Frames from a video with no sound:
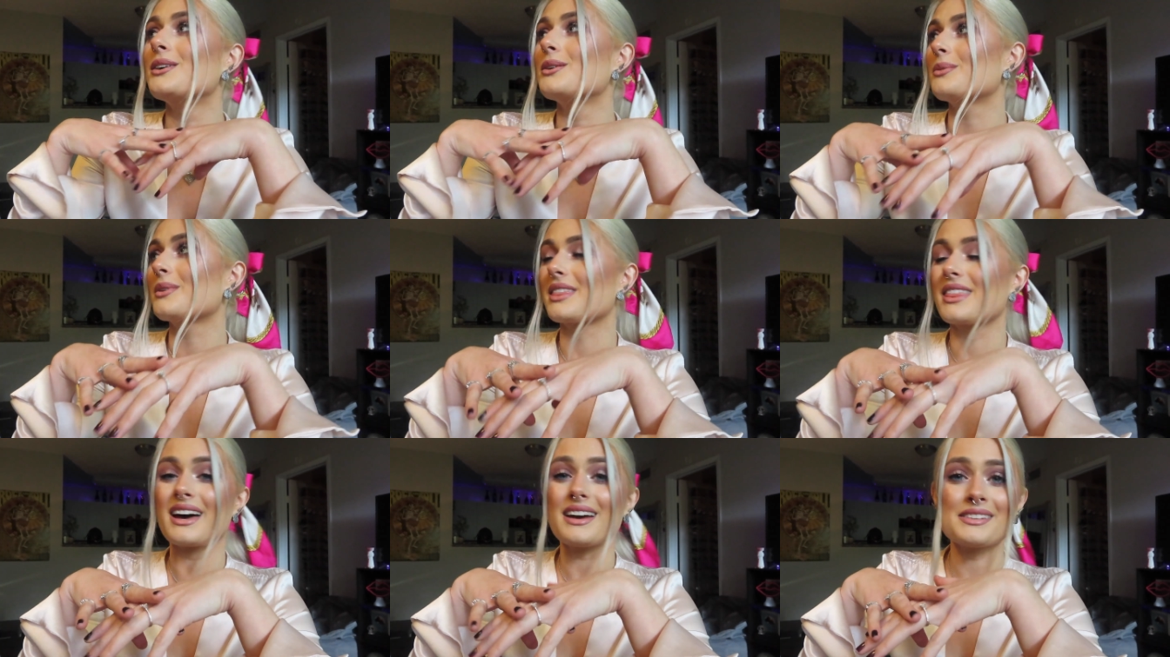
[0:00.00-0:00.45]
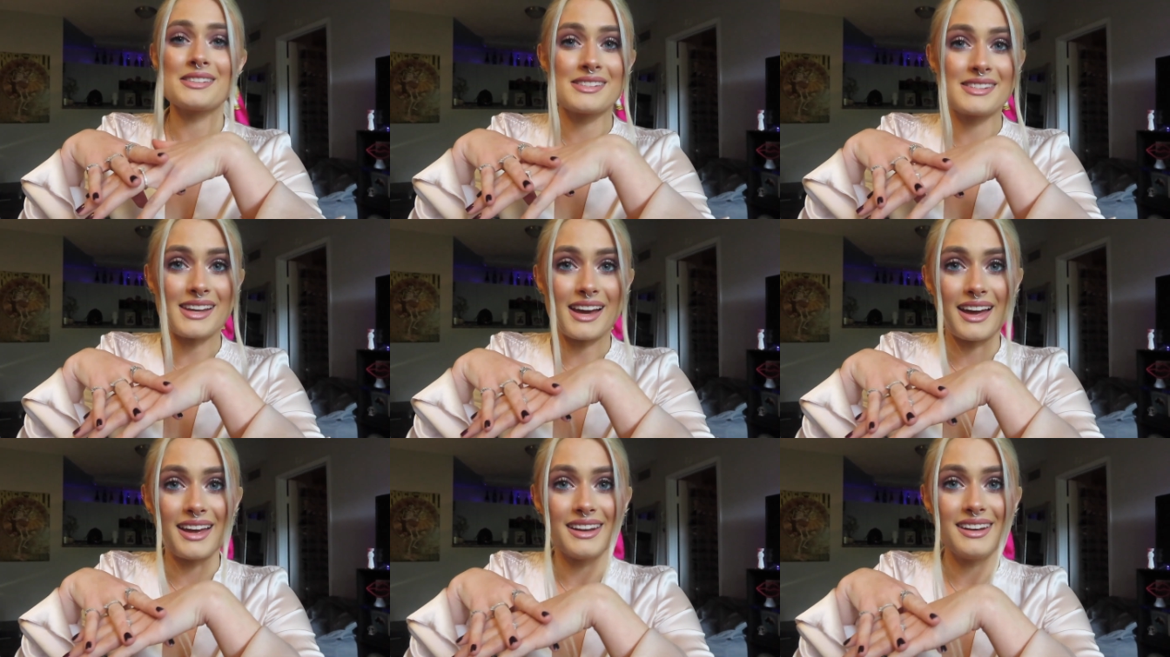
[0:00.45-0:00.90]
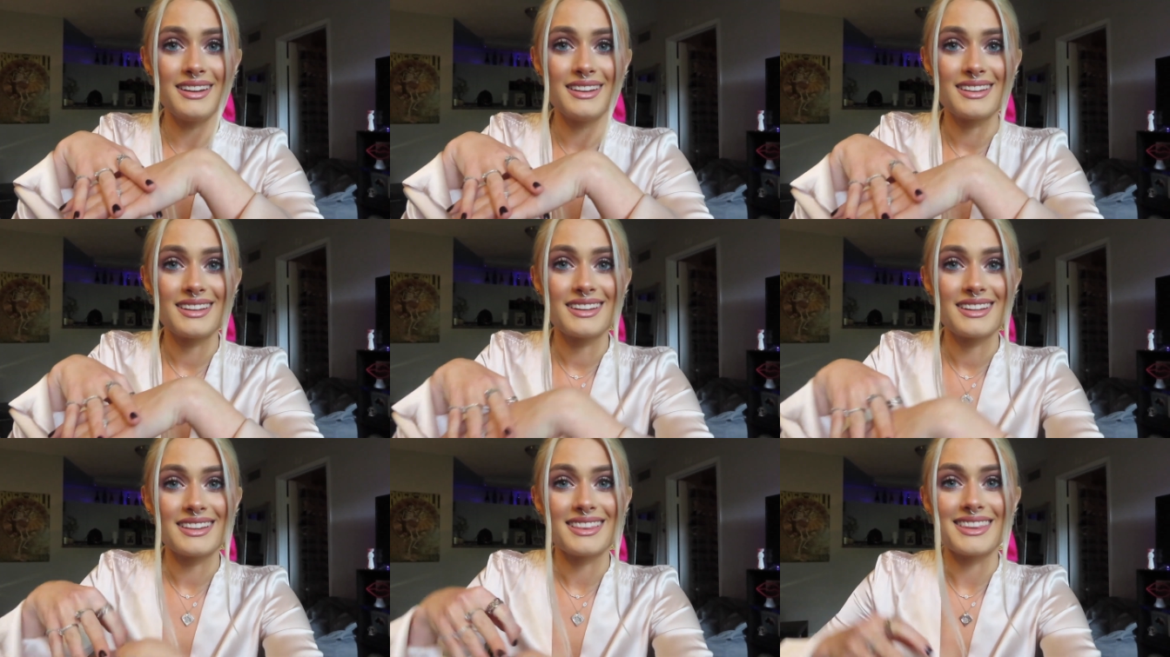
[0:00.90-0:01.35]
with that said,
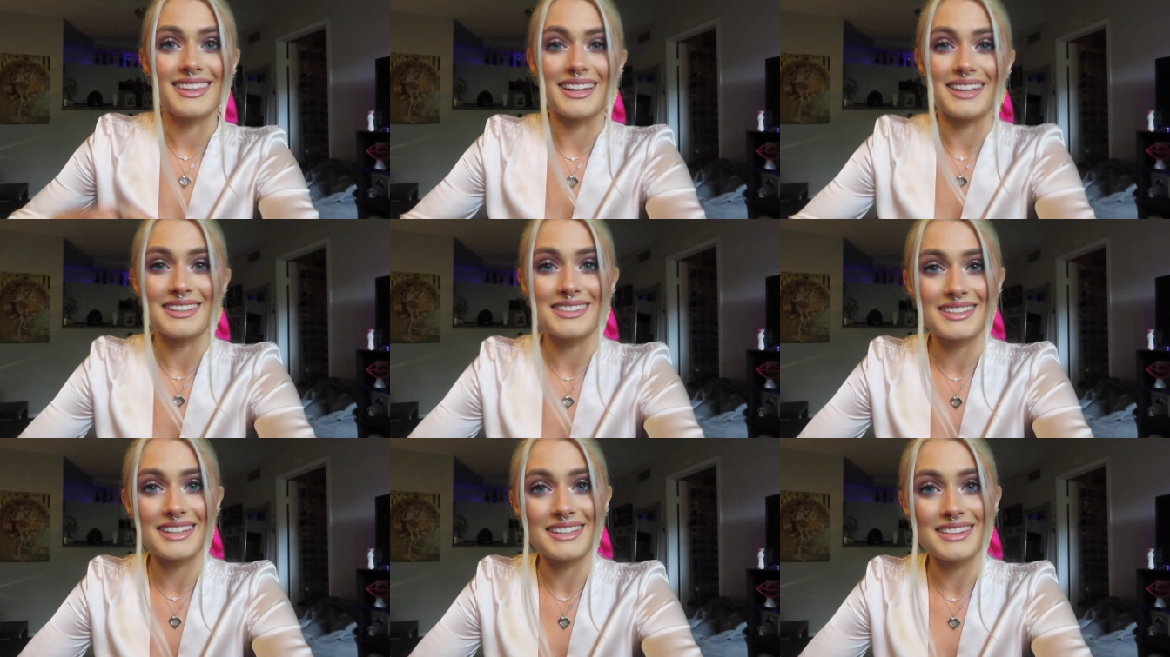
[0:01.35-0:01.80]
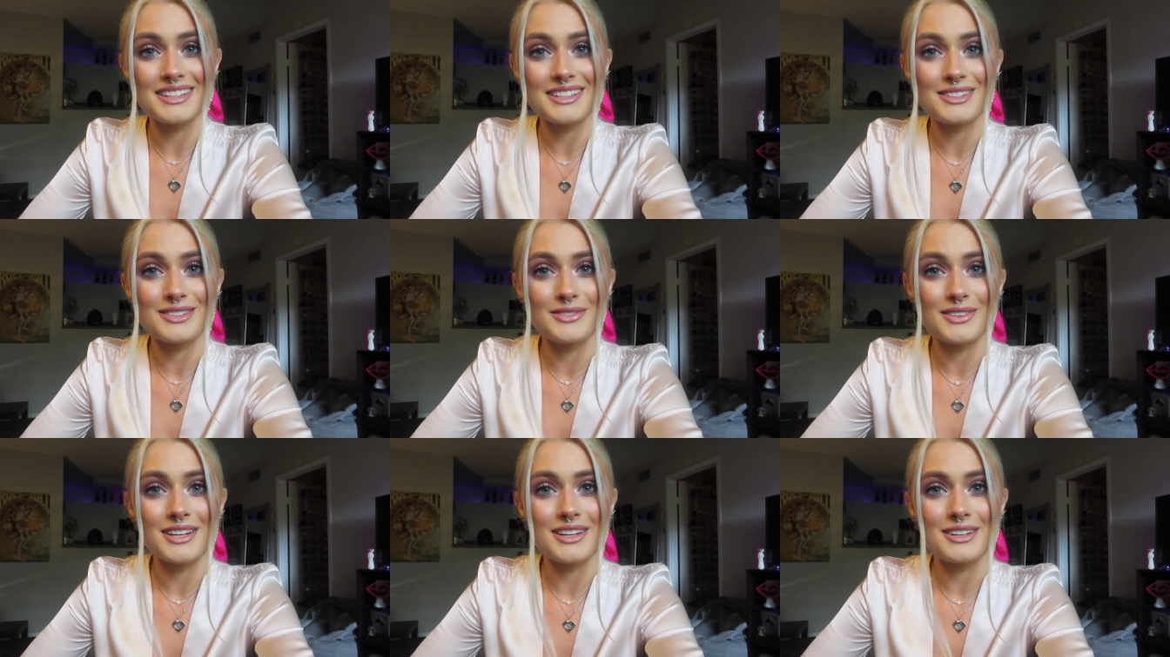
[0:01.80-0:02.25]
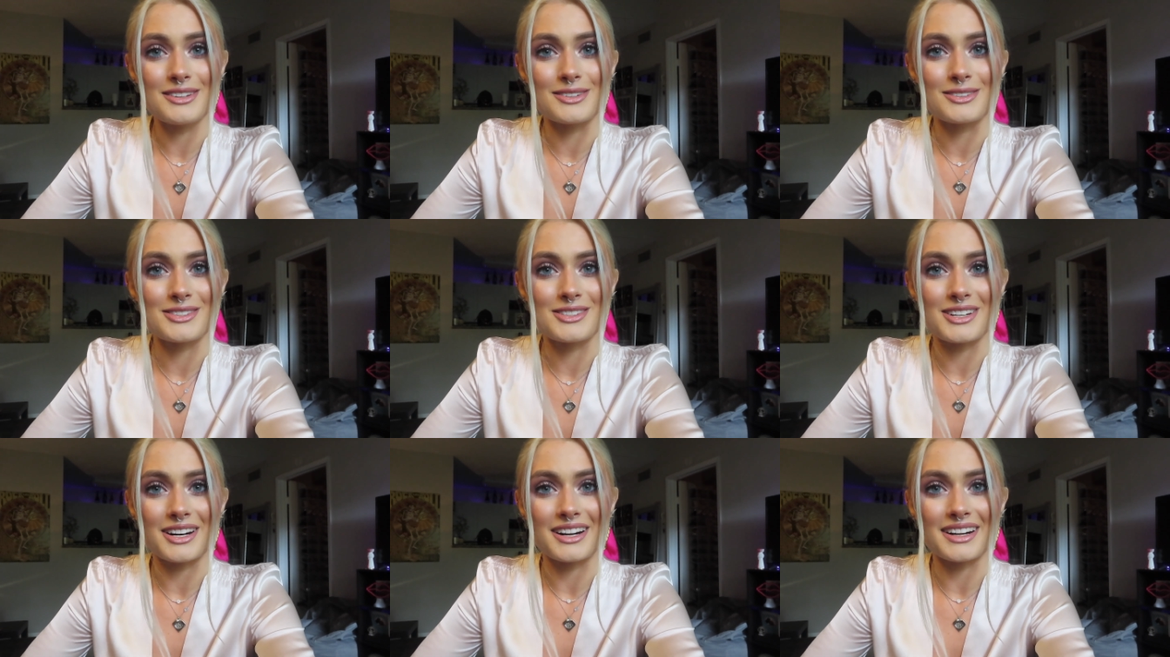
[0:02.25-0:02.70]
let's get this video
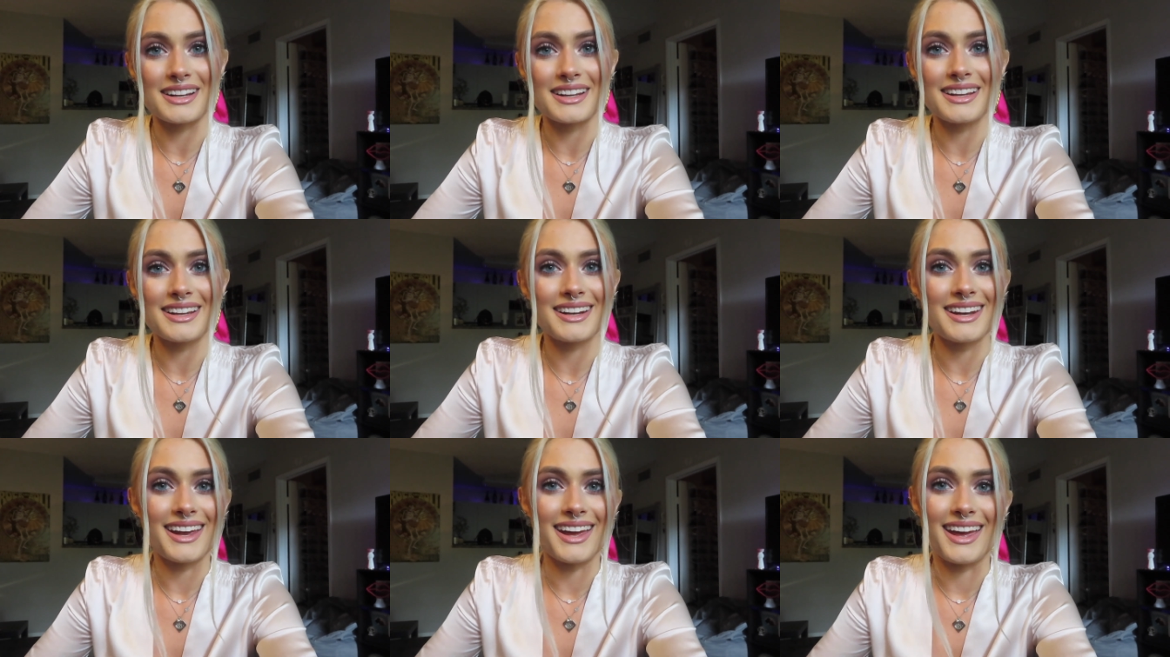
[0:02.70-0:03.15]
started,